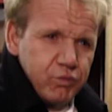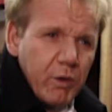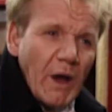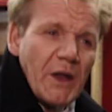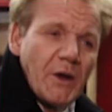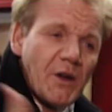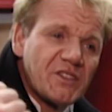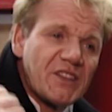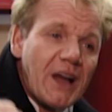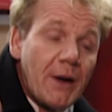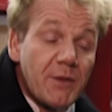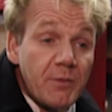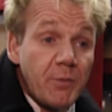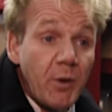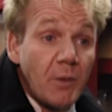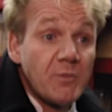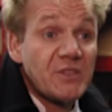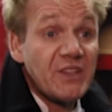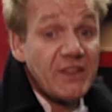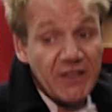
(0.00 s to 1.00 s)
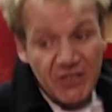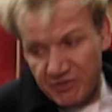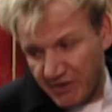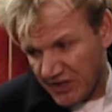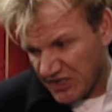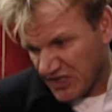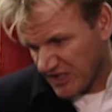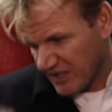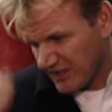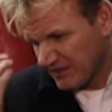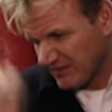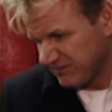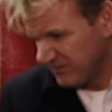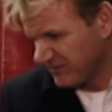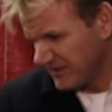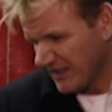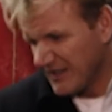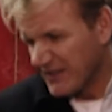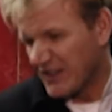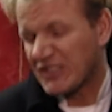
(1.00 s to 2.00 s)
Where do I start with the problems in this restaurant?
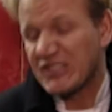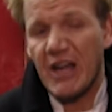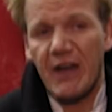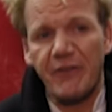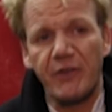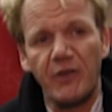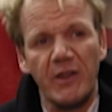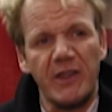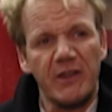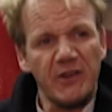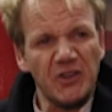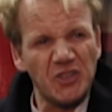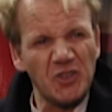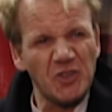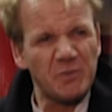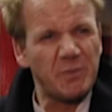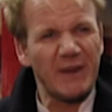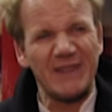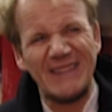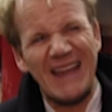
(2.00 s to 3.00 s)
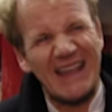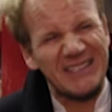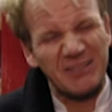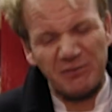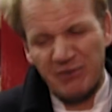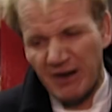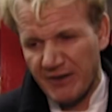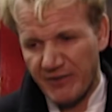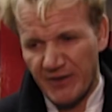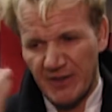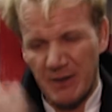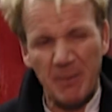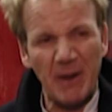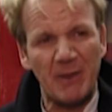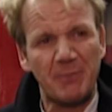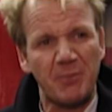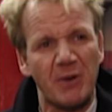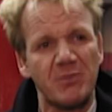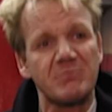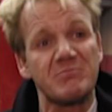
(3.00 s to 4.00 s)
The staff have got their issues, but that's irrelevant. The
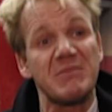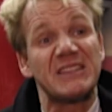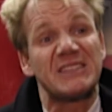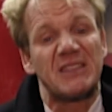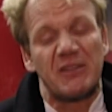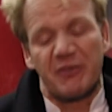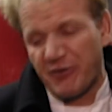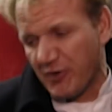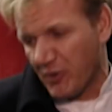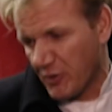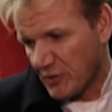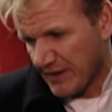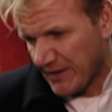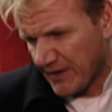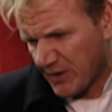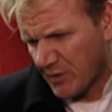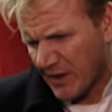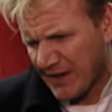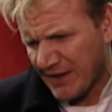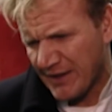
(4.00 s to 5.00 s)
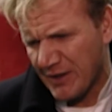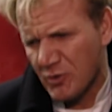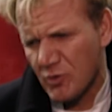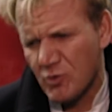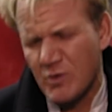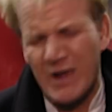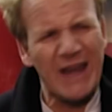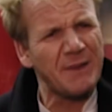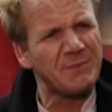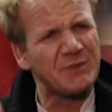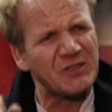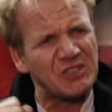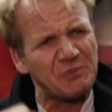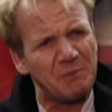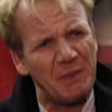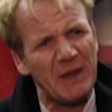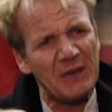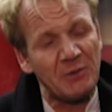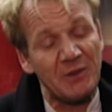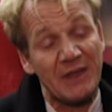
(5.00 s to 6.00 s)
big problem is the food, and the quicker they all get up to
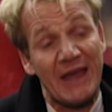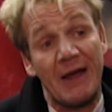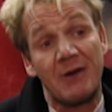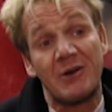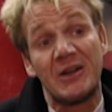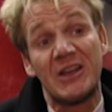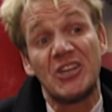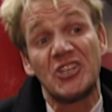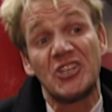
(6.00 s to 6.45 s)
speed with how